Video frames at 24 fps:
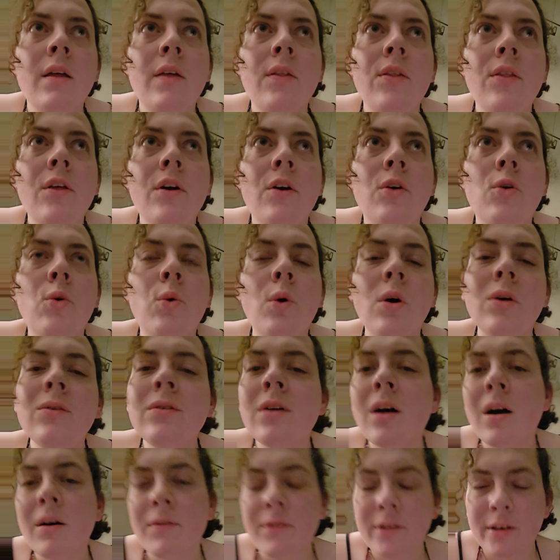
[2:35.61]
the quote
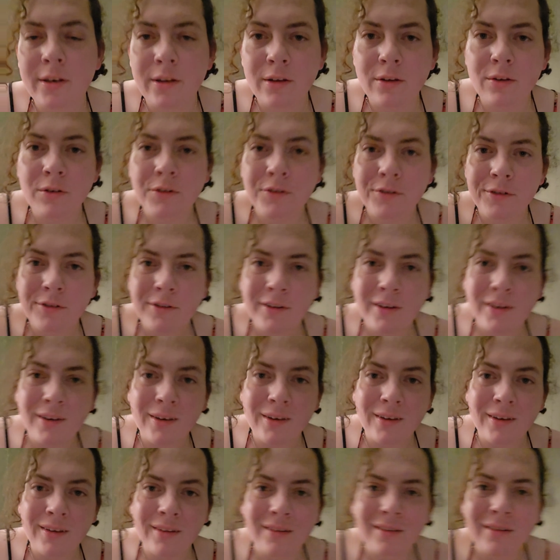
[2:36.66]
often used
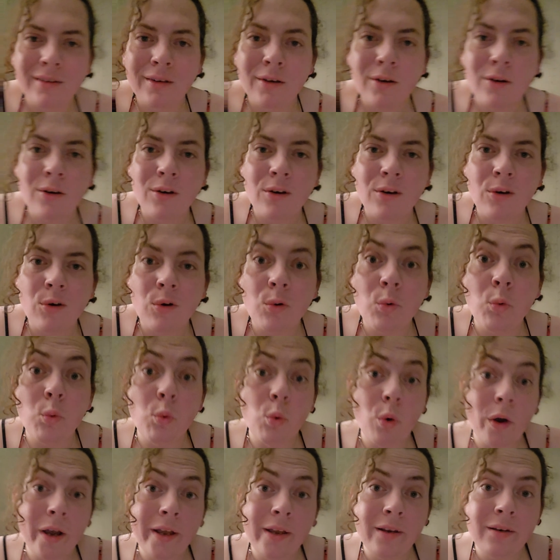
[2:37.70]
is,
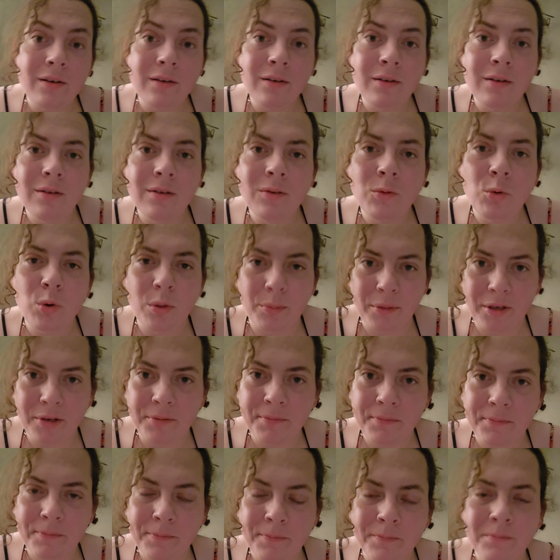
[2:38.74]
white women.
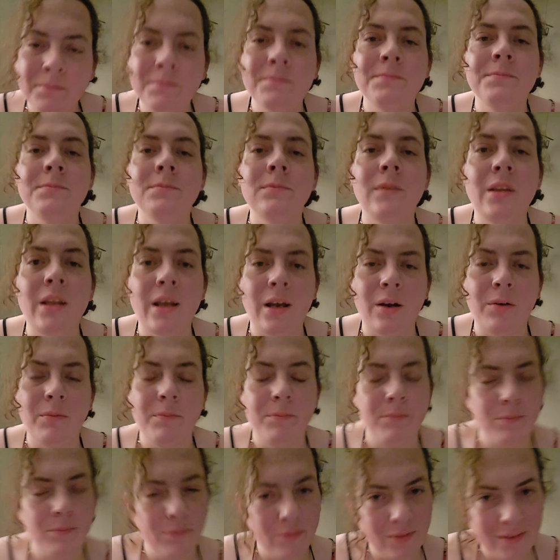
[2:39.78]
Now,
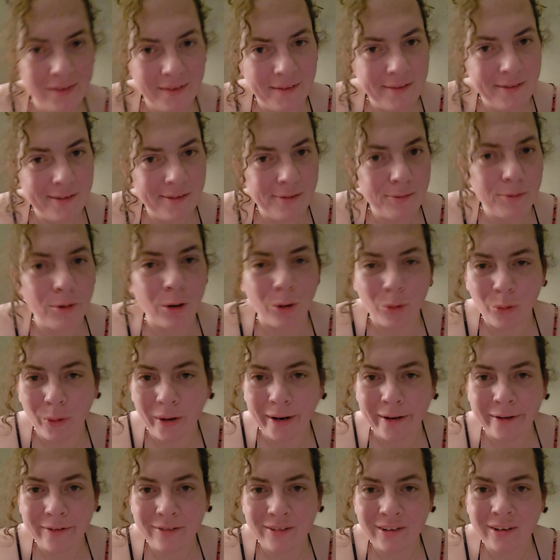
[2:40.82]
this
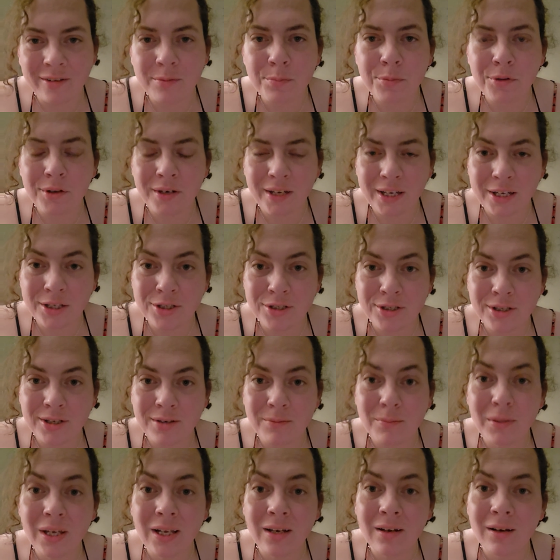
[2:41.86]
requires explanation
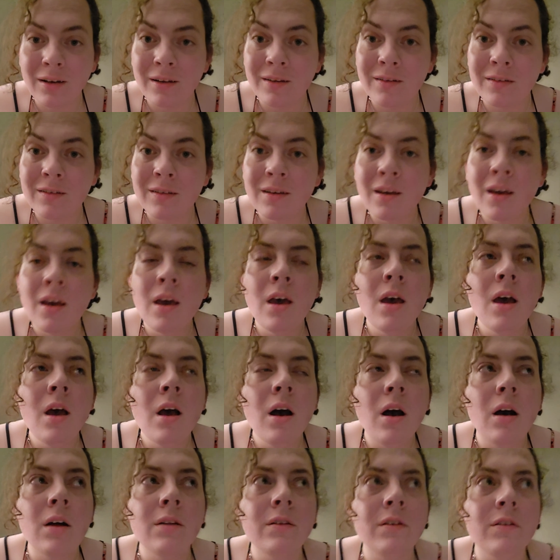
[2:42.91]
because
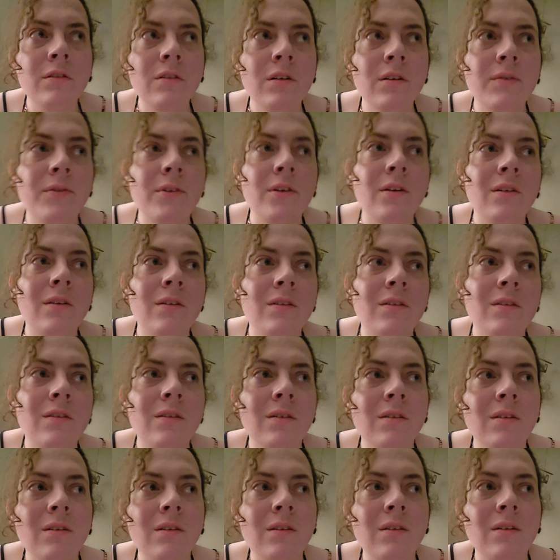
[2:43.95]
on the surface,
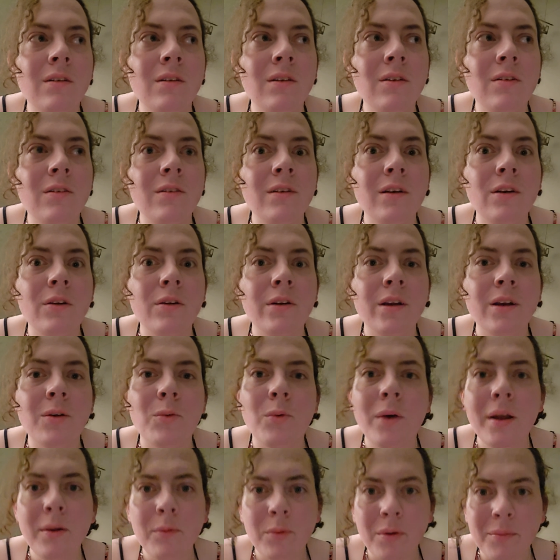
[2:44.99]
you'd say, okay,
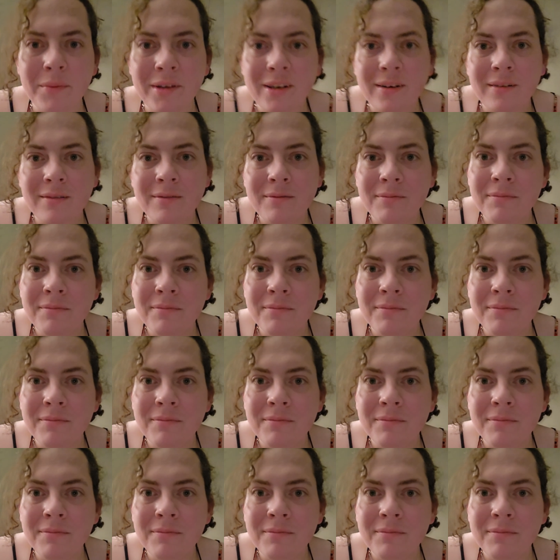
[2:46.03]
white women.